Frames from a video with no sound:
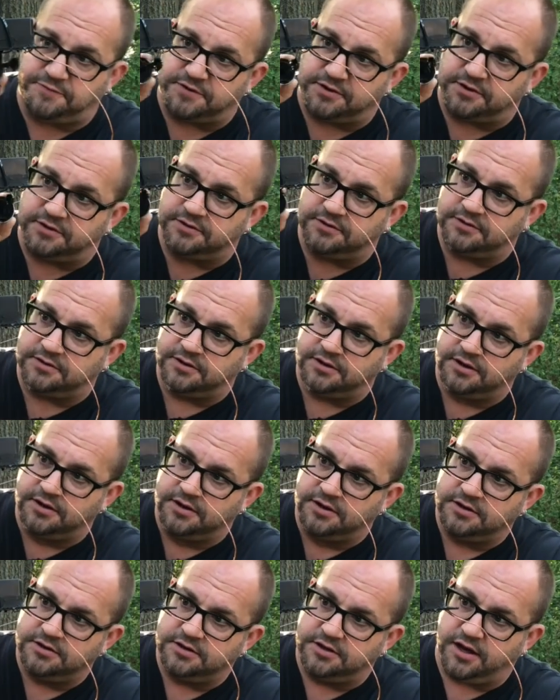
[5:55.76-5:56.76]
and
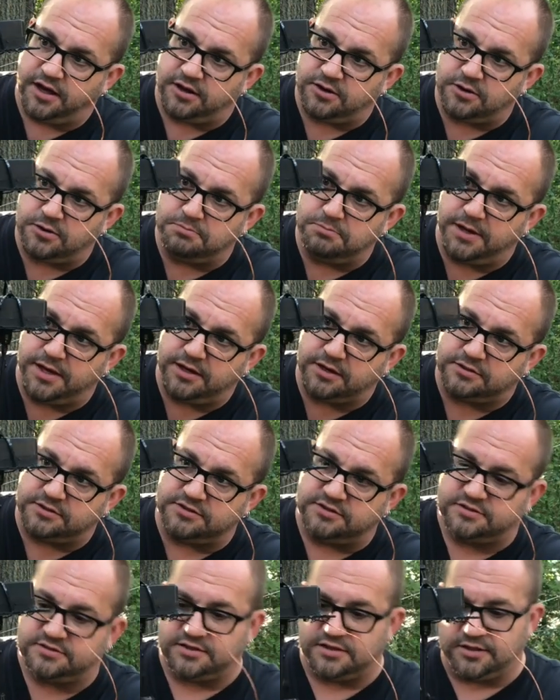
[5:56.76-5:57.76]
you got to
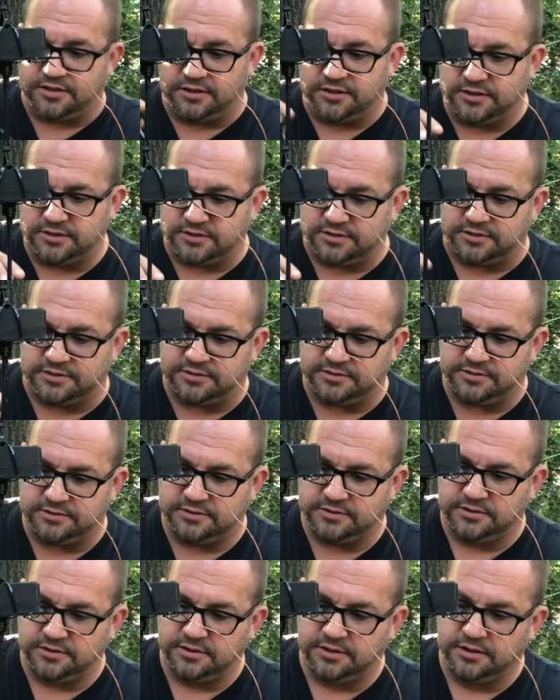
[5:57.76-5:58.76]
hermetically seal it and
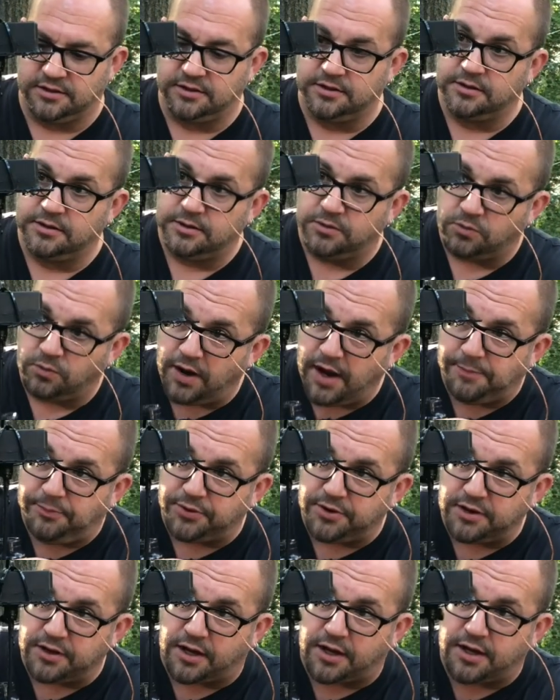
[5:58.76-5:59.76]
wrap
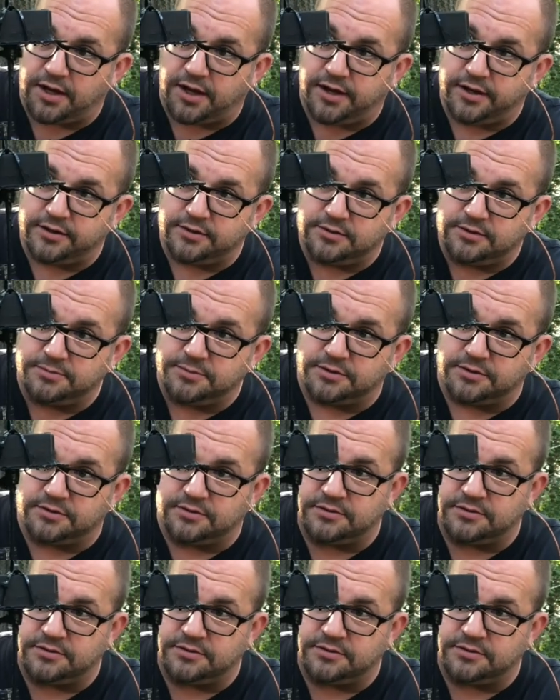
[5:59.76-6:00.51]
it in a condom and